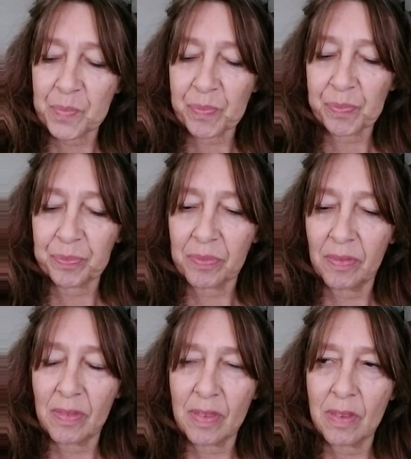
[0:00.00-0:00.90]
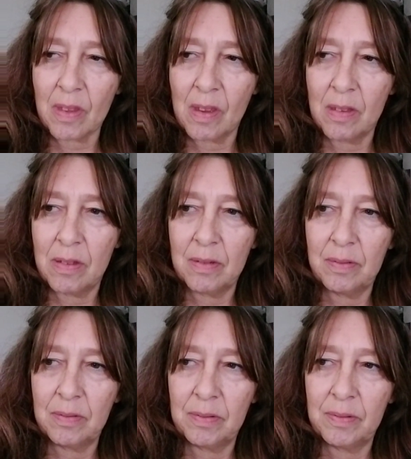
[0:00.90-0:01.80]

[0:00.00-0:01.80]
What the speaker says: (silence)